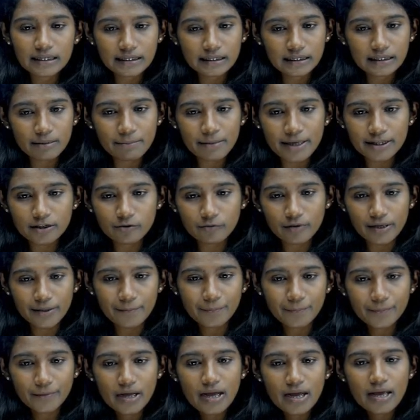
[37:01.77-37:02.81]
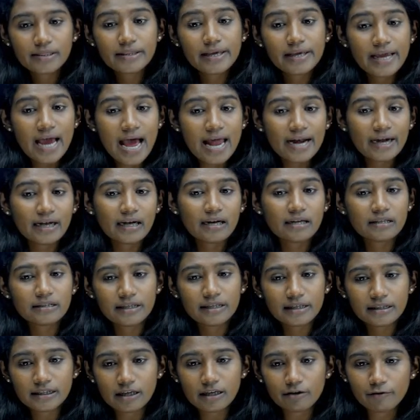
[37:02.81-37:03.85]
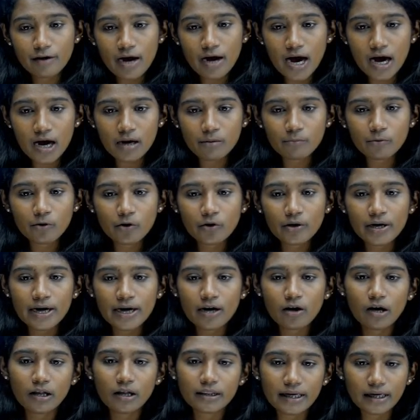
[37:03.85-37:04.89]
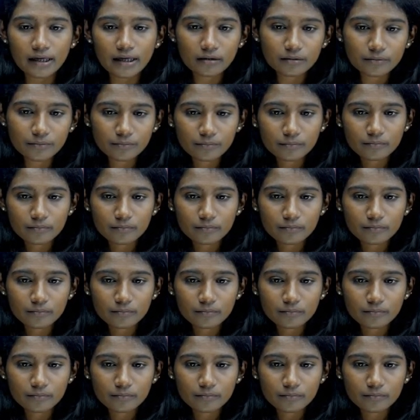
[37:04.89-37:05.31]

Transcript: system as well. The characteristics of hormone and all that.